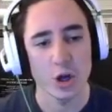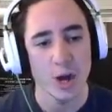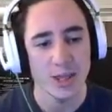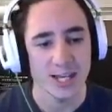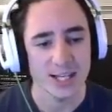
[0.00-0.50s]
I
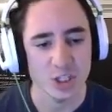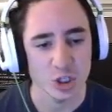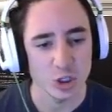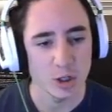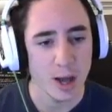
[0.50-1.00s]
think it's a
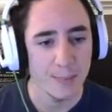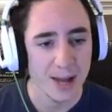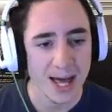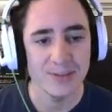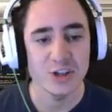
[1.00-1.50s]
good
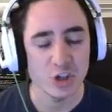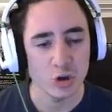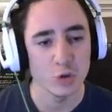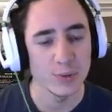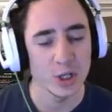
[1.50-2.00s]
plan. They should
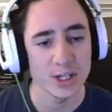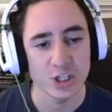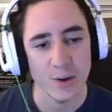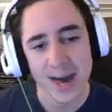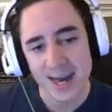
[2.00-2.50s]
all be looking
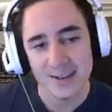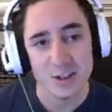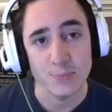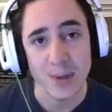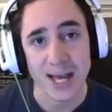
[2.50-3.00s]
to go A, they
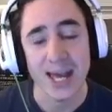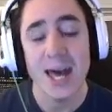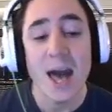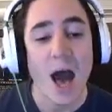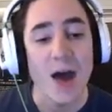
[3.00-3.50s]
do ping it.
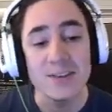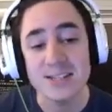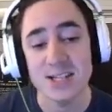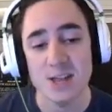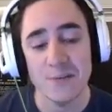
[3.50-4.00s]
These
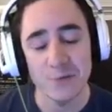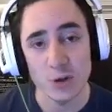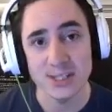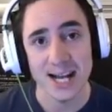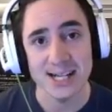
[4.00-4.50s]
guys are 4
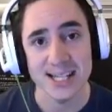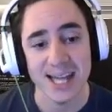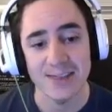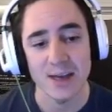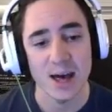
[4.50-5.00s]
stacked
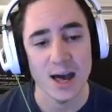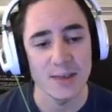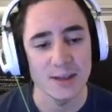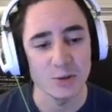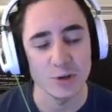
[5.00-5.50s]
together,
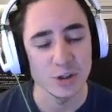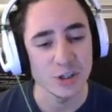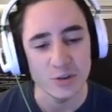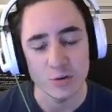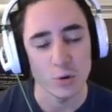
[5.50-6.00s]
they do all know each
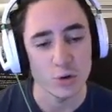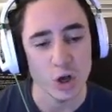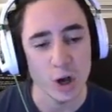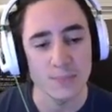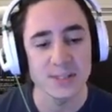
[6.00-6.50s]
other, they're all on
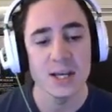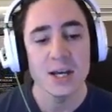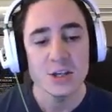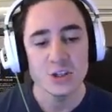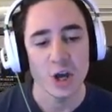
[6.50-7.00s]
comms,
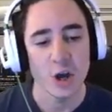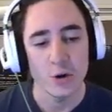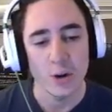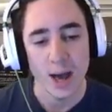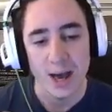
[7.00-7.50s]

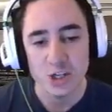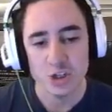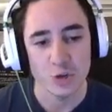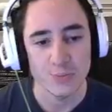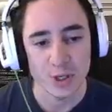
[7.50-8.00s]
so it
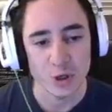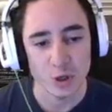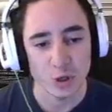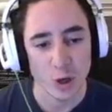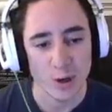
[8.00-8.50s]
should be
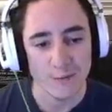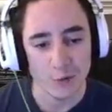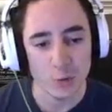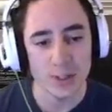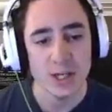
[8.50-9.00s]
good going
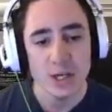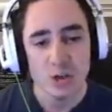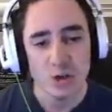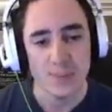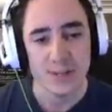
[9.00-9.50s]
forward.
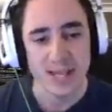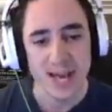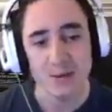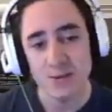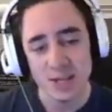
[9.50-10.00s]
Dropping
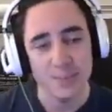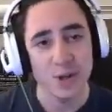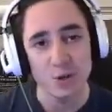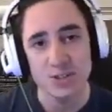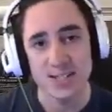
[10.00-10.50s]
down in the
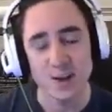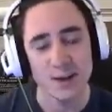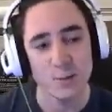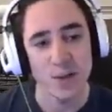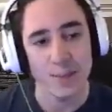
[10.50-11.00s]
middle so they don't
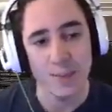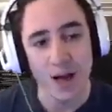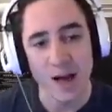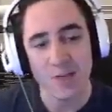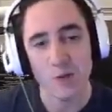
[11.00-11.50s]
give away their
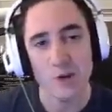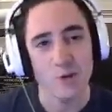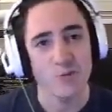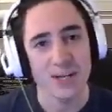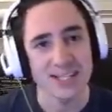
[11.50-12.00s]
path, although
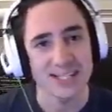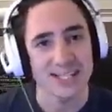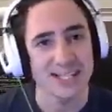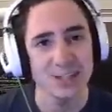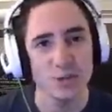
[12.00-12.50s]

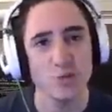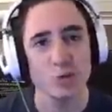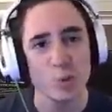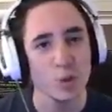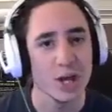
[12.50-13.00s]
realistically you
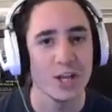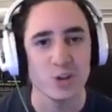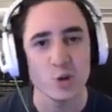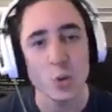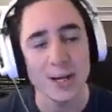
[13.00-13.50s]
learn
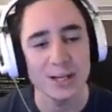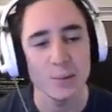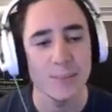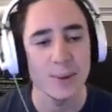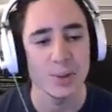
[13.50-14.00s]
so quickly
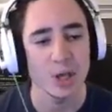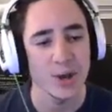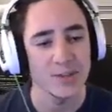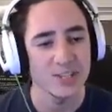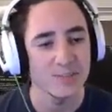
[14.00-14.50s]
where people are going
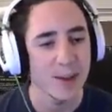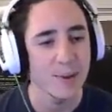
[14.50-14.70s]
on this map,